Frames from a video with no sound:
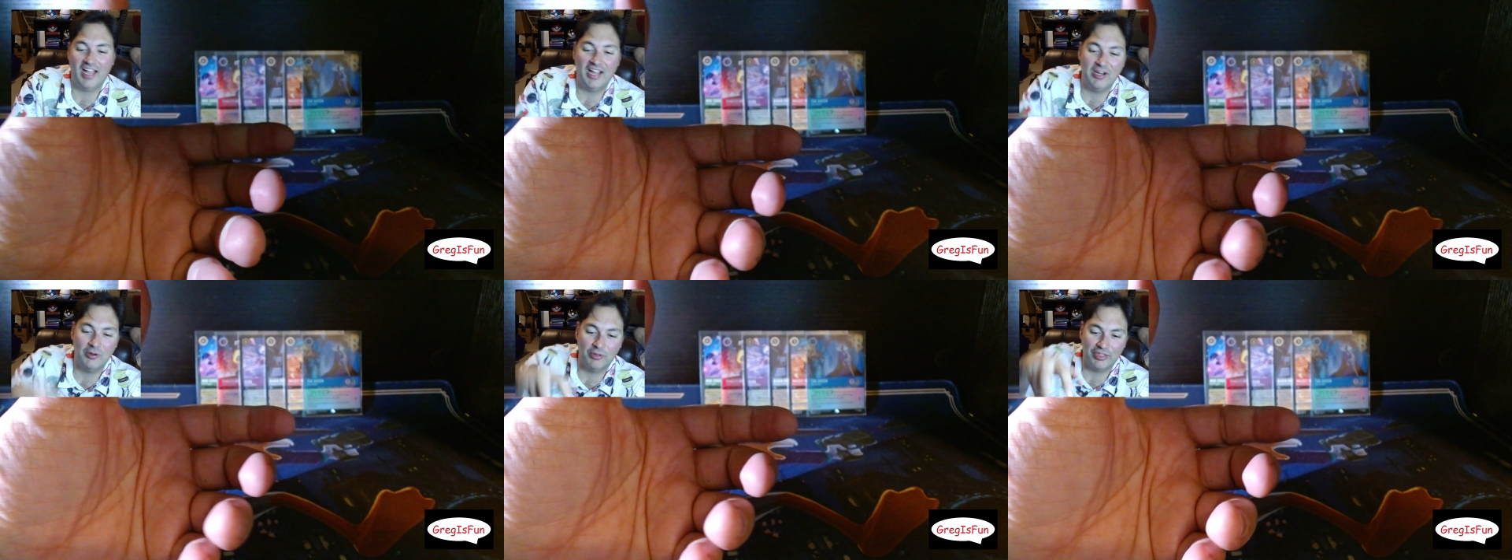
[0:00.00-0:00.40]

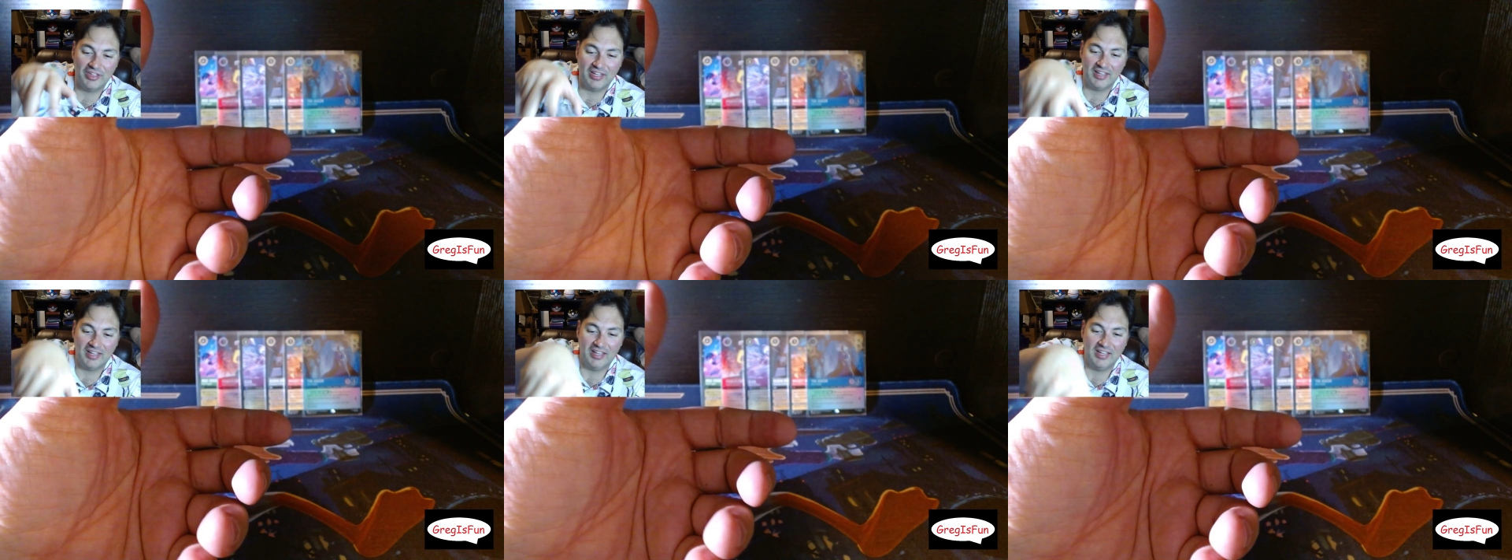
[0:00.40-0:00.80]
don't
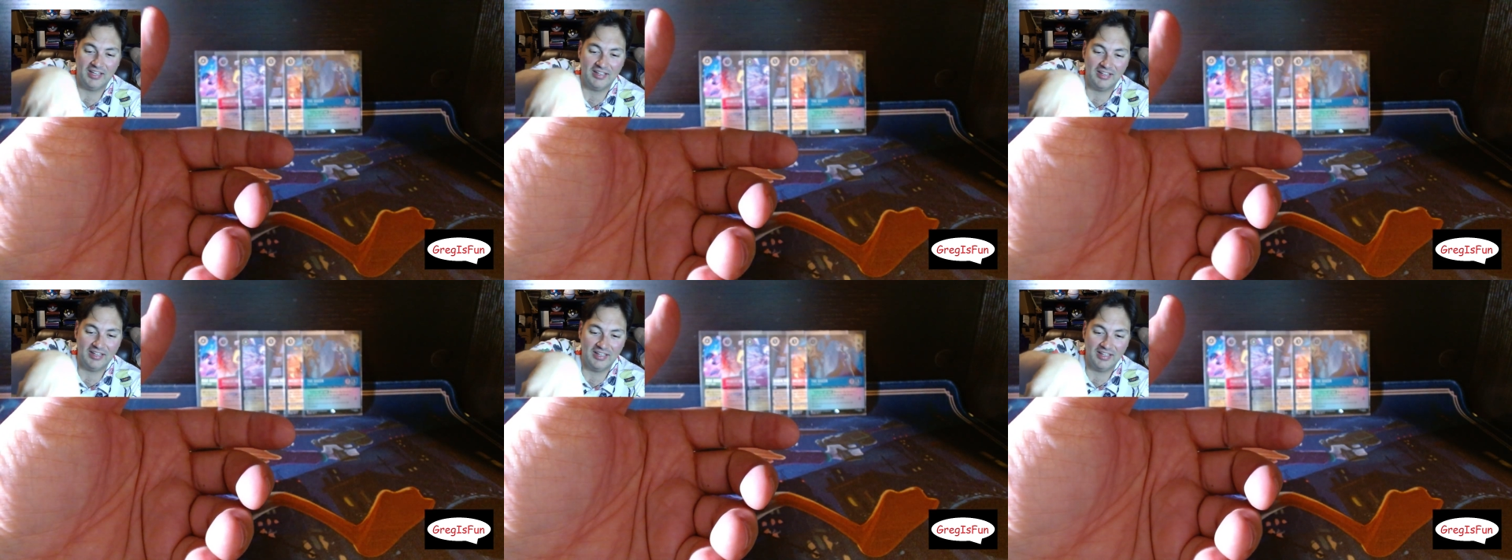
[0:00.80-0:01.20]
think
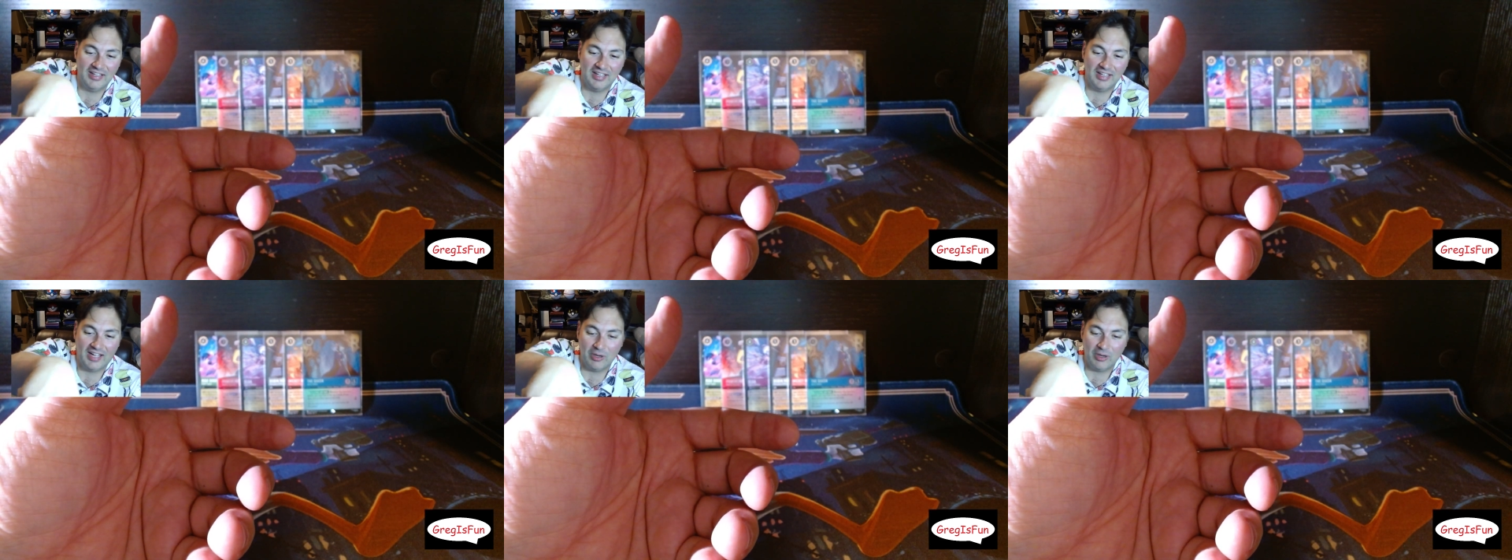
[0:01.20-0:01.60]

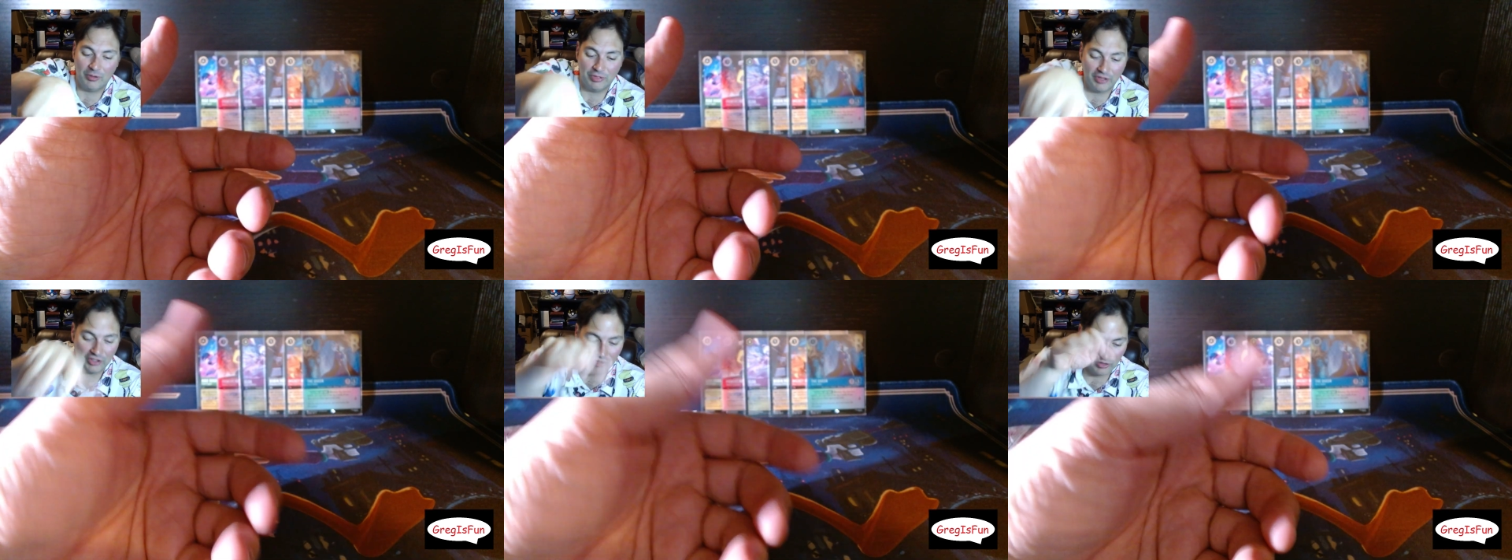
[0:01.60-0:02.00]

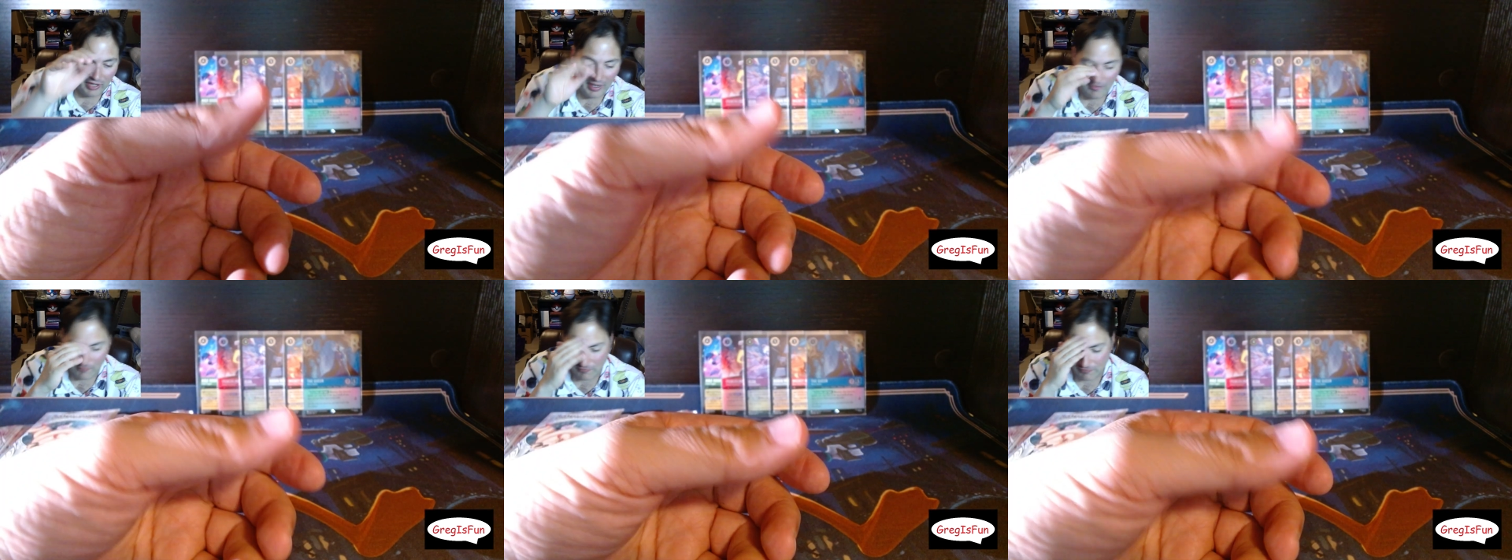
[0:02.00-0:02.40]
you'll
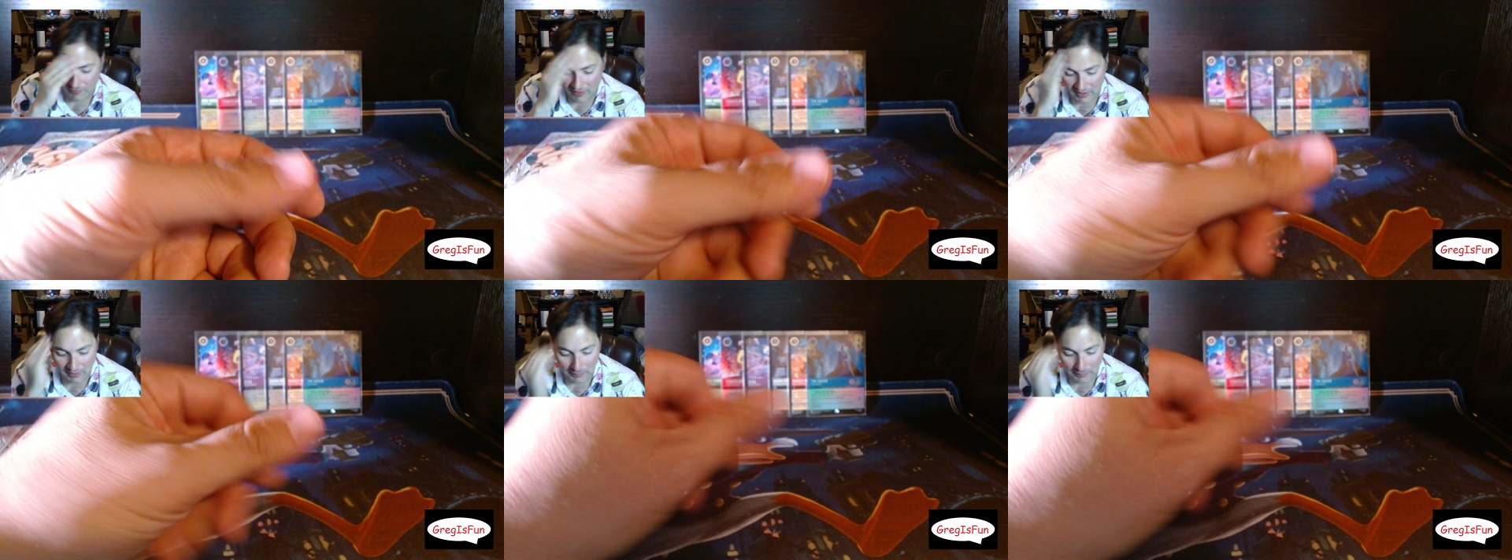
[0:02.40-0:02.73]
ever find a